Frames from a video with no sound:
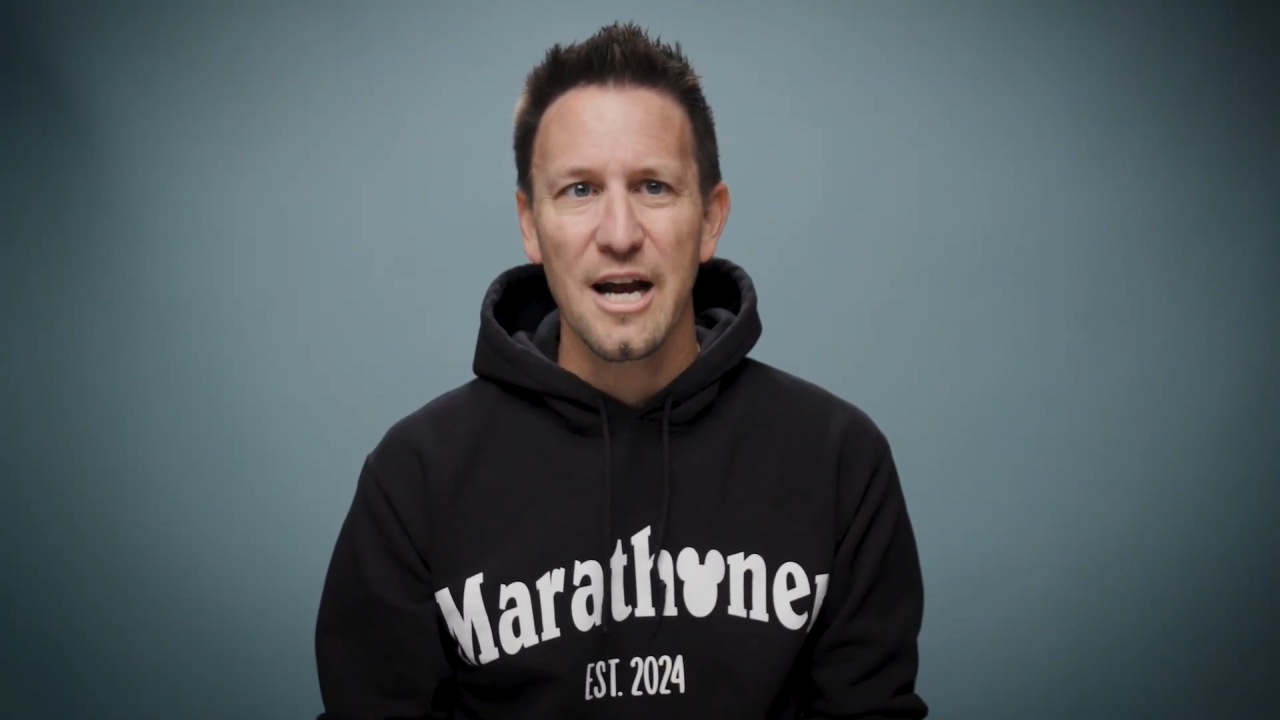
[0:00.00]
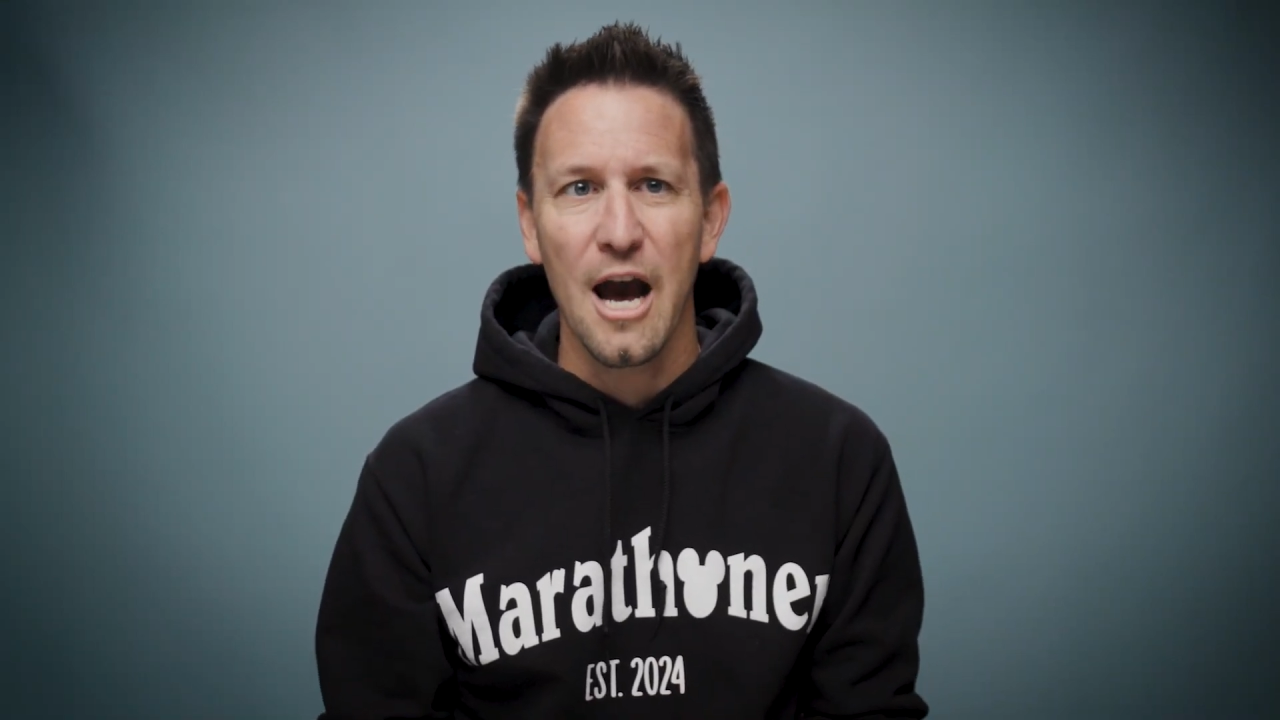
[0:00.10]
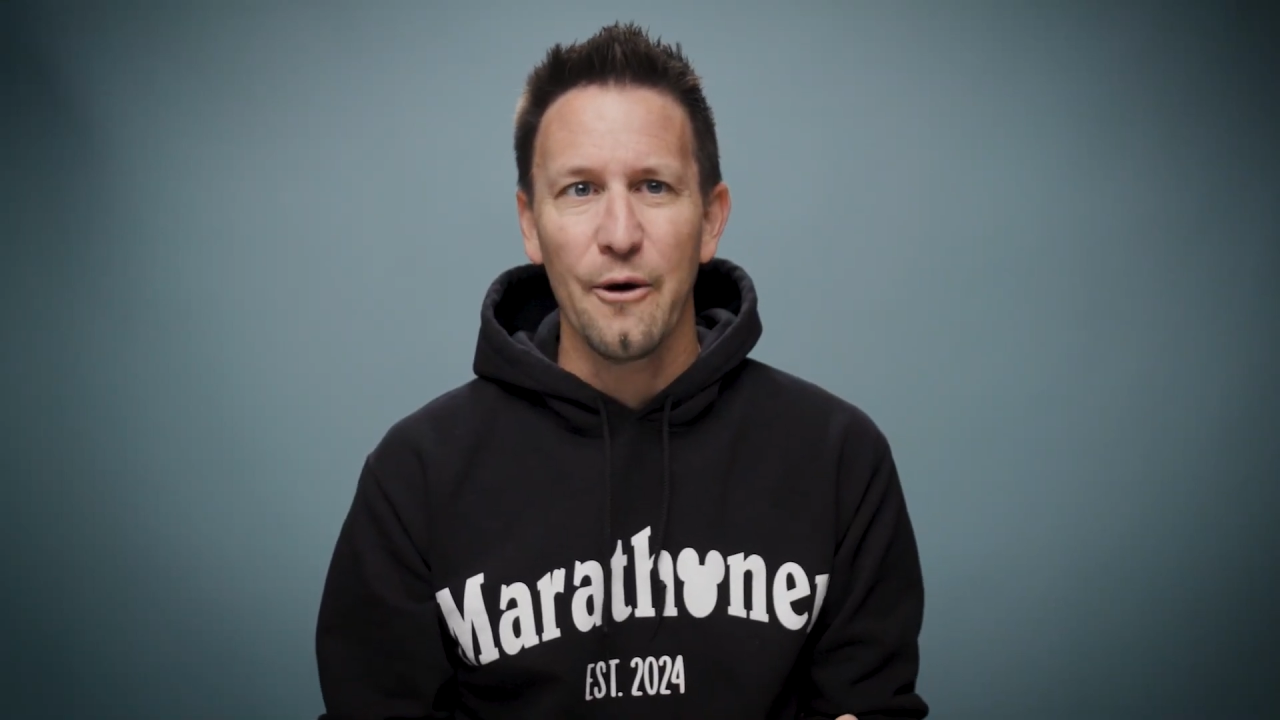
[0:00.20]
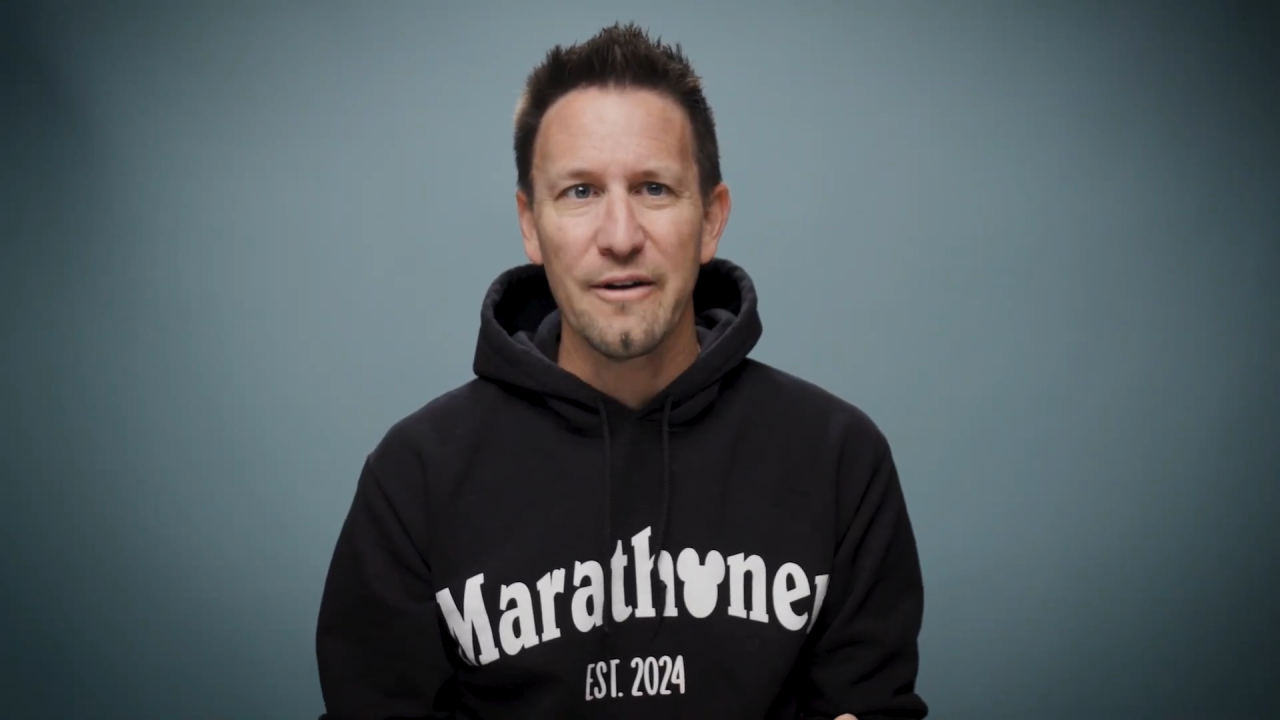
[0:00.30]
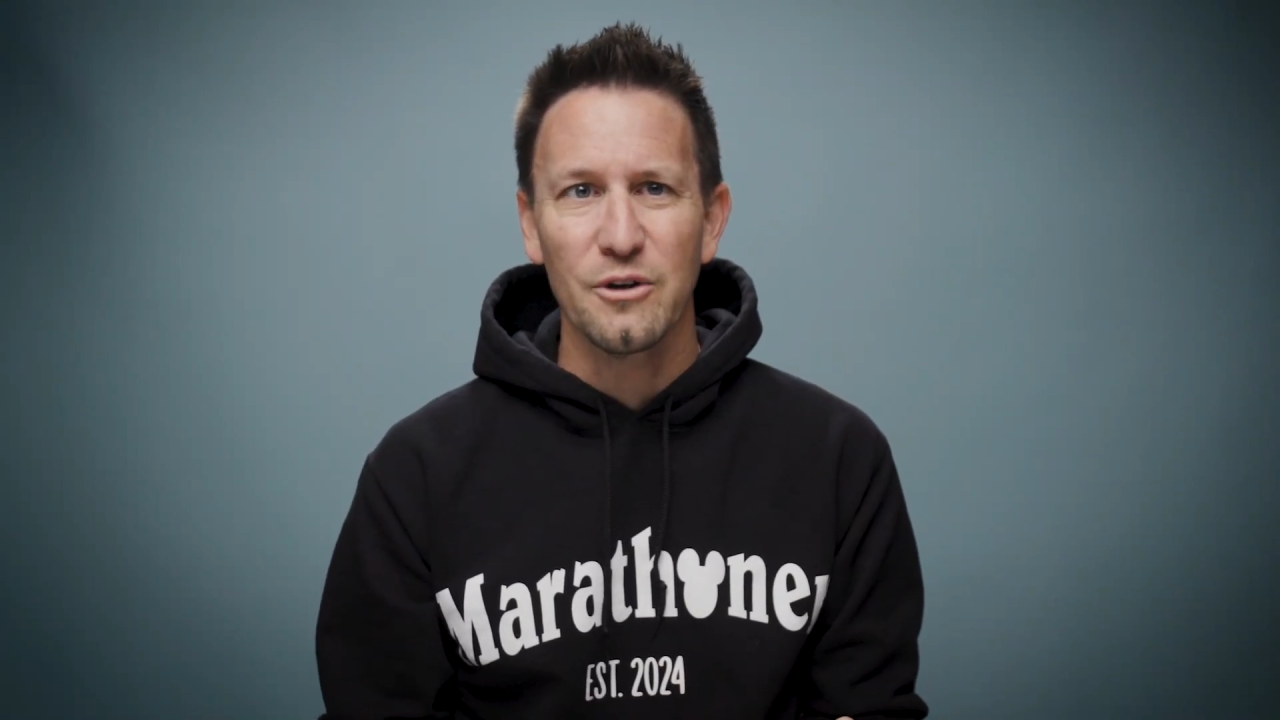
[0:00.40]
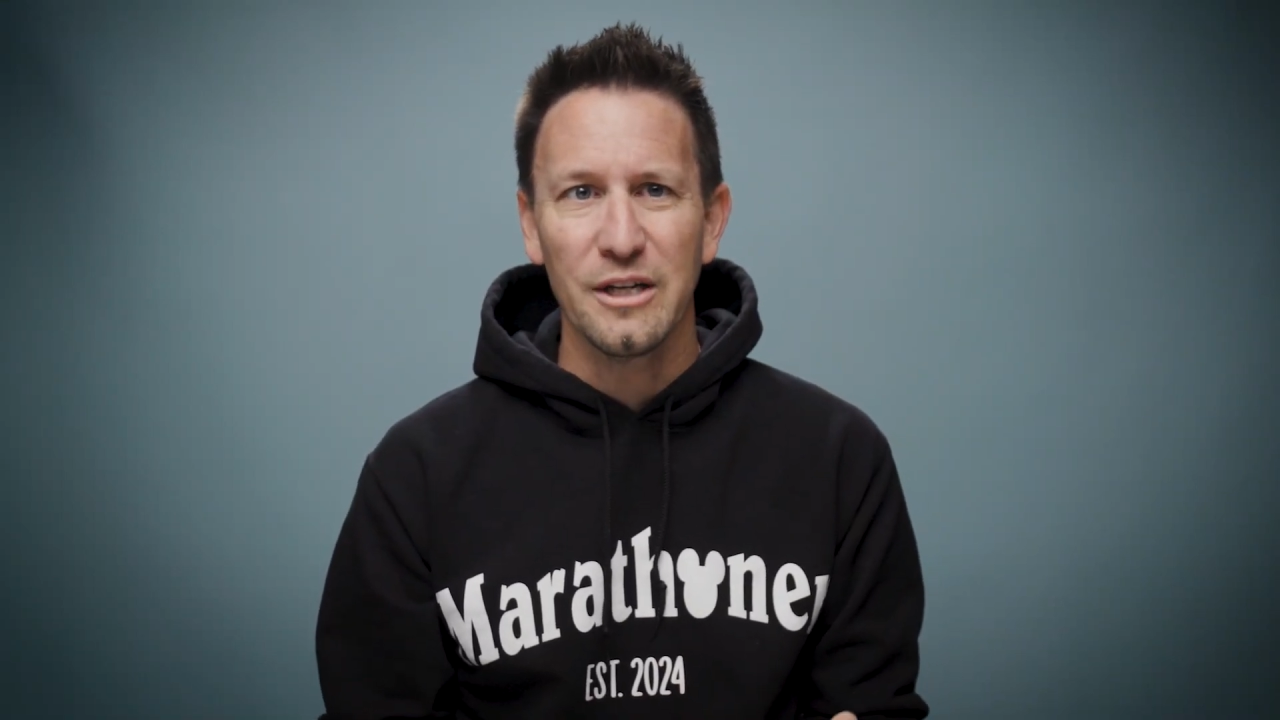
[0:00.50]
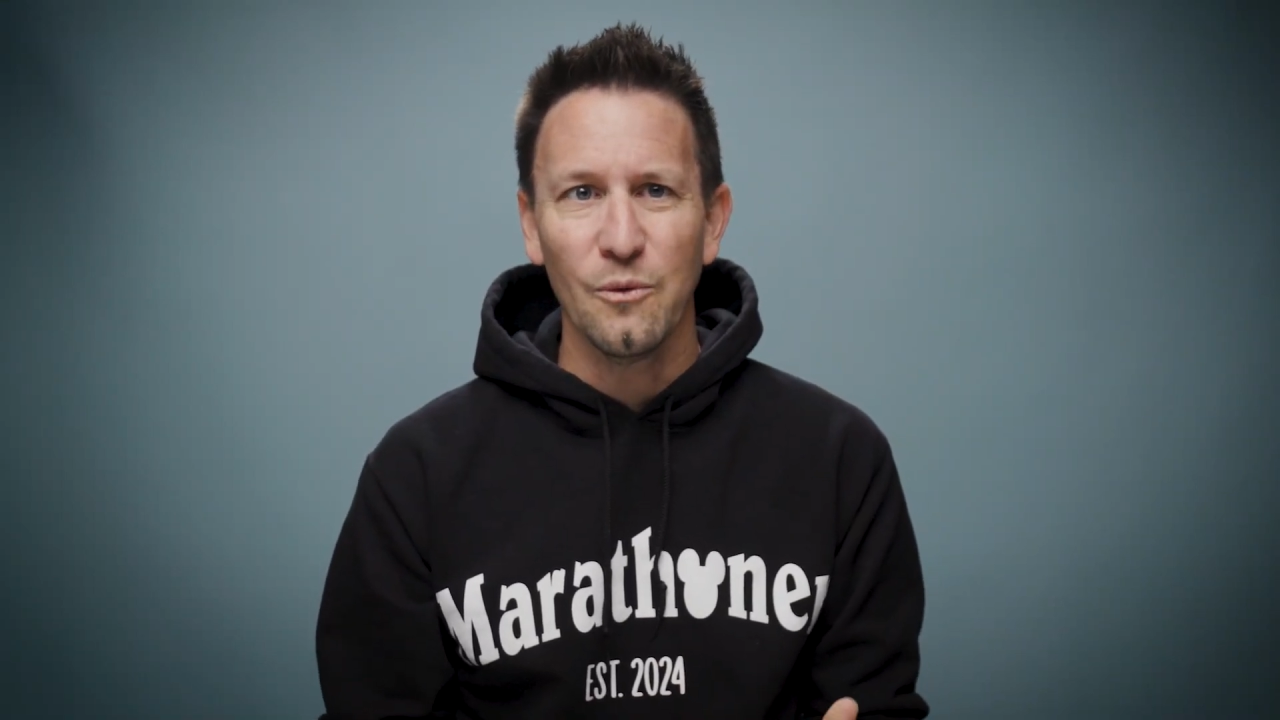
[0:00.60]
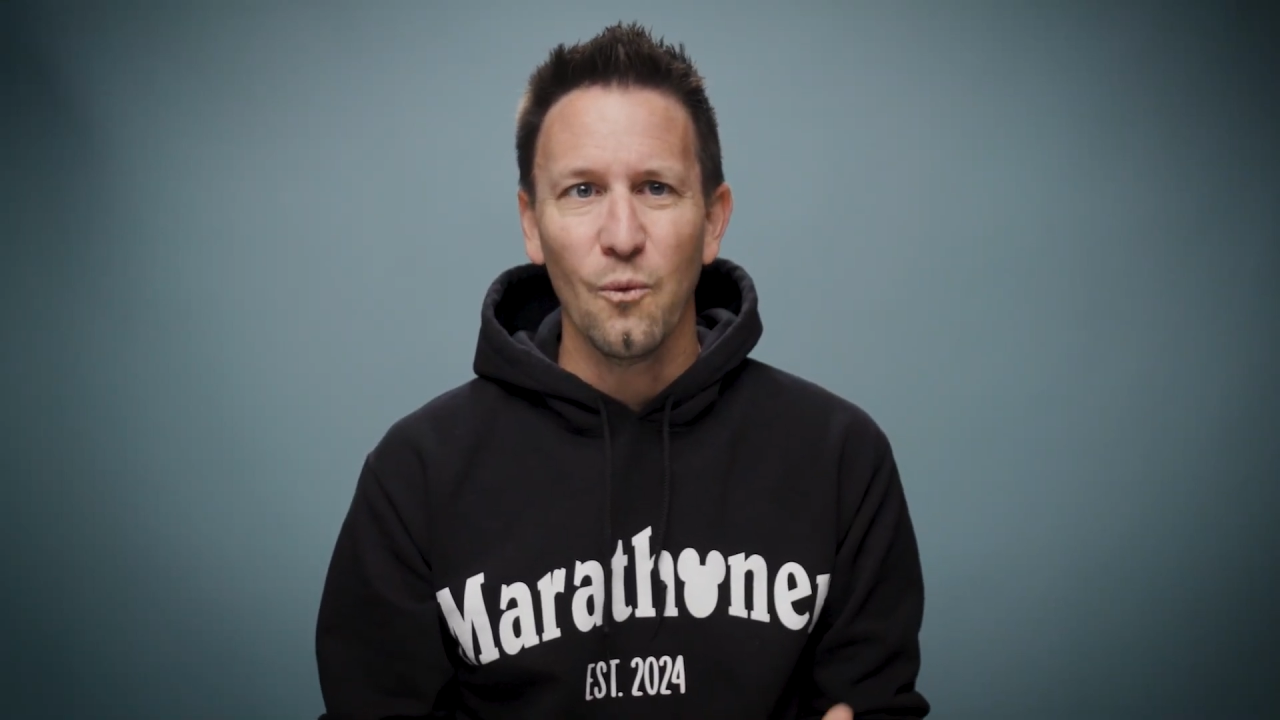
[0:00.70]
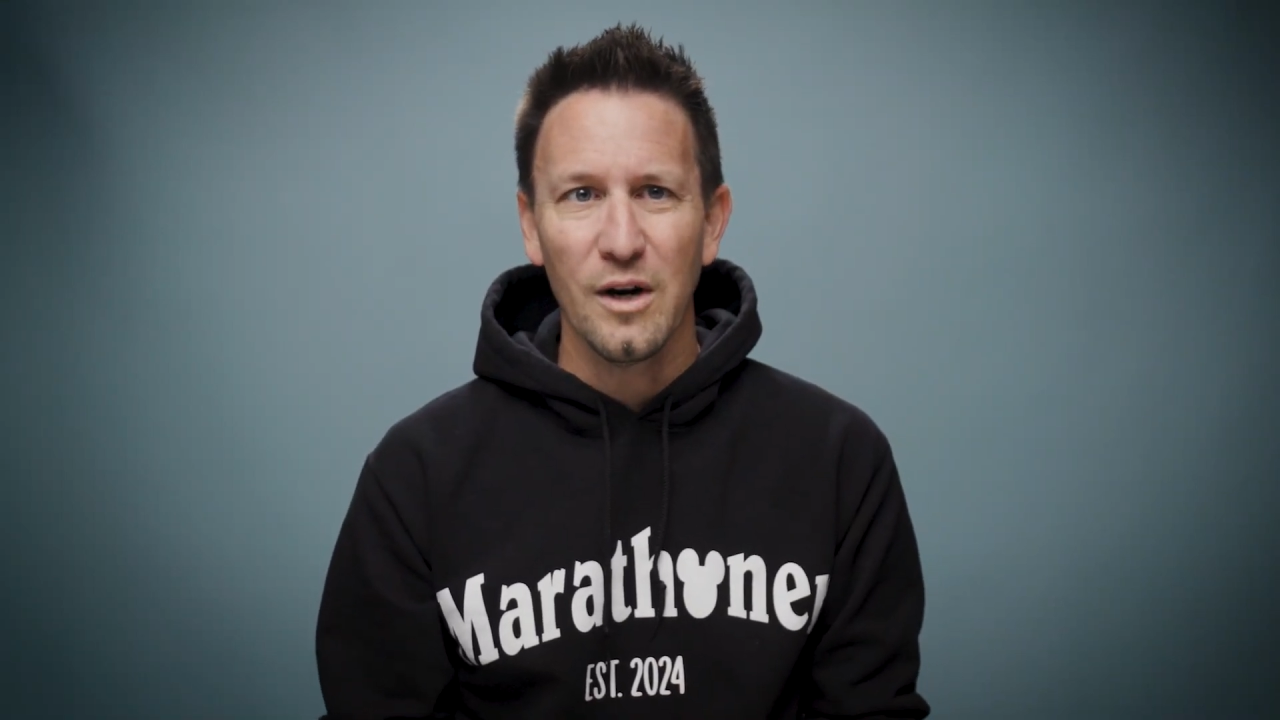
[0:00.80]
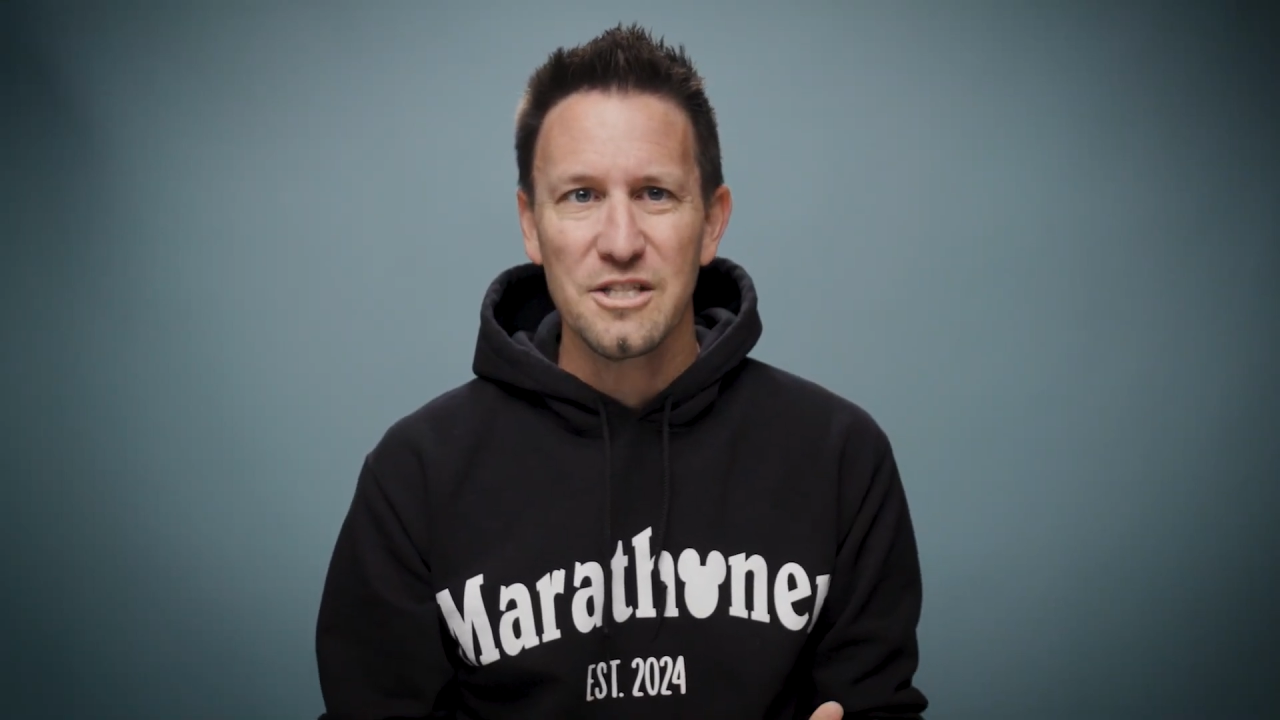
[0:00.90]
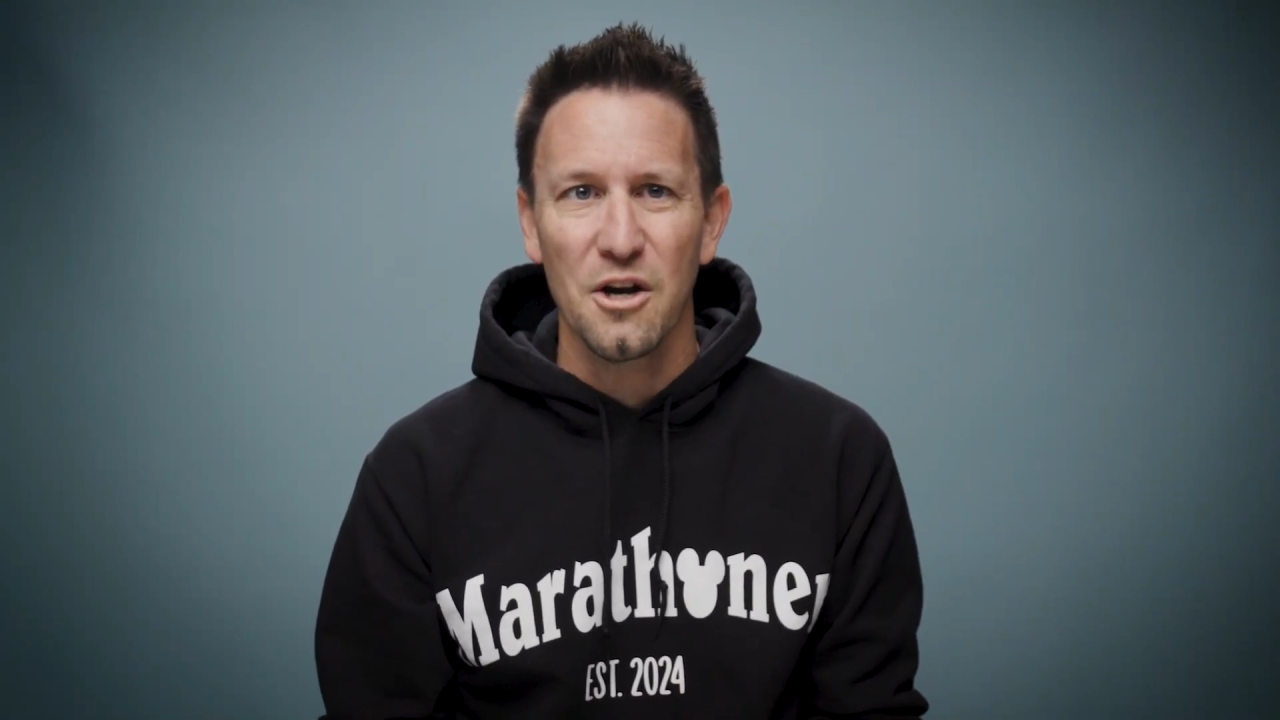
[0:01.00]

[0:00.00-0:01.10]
however, it was